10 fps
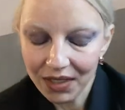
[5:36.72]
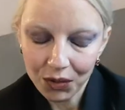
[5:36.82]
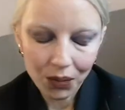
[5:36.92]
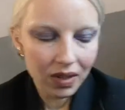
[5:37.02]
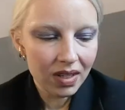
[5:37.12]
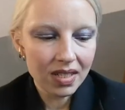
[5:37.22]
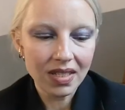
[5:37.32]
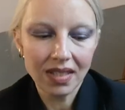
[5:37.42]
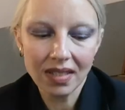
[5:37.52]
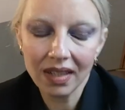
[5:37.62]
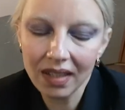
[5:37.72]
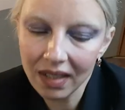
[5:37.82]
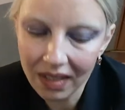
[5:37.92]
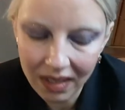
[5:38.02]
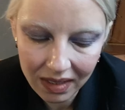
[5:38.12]
It was
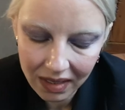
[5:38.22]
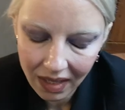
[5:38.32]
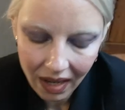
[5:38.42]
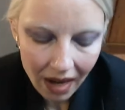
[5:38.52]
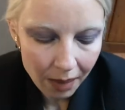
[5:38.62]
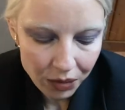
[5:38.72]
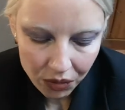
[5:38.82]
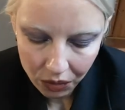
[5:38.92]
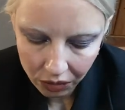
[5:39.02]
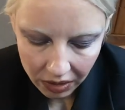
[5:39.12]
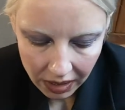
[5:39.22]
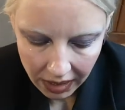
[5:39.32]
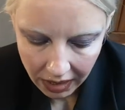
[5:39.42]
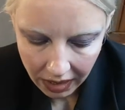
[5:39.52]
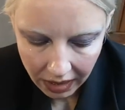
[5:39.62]
uh,
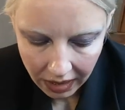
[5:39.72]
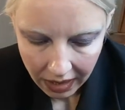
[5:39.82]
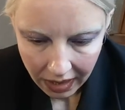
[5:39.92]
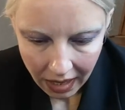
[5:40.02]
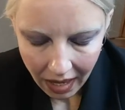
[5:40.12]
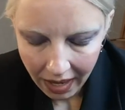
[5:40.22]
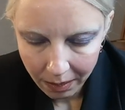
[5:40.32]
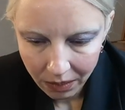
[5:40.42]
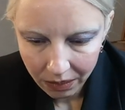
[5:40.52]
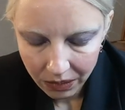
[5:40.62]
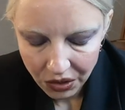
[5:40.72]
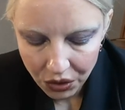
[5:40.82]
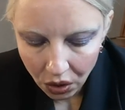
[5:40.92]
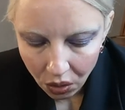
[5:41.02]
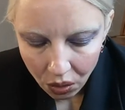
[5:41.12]
absolutely. I'm
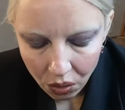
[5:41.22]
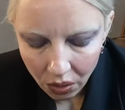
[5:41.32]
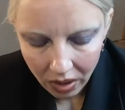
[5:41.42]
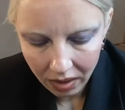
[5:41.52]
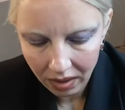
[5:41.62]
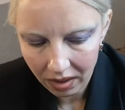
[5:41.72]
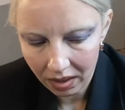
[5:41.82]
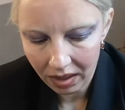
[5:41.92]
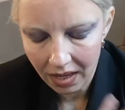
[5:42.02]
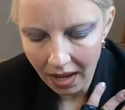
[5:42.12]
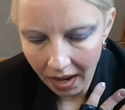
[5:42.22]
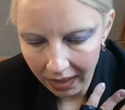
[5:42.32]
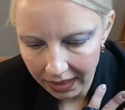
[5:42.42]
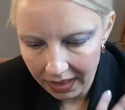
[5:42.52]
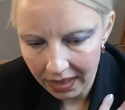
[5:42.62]
so
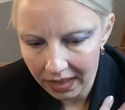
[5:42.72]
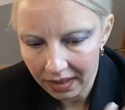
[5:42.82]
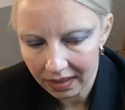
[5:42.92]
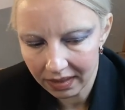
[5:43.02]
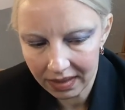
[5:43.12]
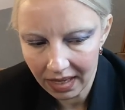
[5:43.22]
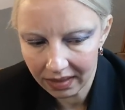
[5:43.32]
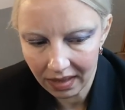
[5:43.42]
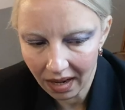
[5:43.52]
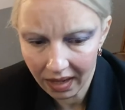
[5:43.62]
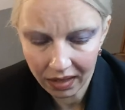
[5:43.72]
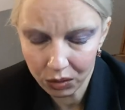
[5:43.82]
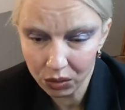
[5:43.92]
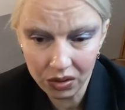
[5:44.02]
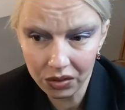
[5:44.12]
lucky that I
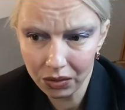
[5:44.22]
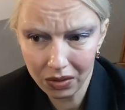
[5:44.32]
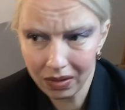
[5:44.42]
could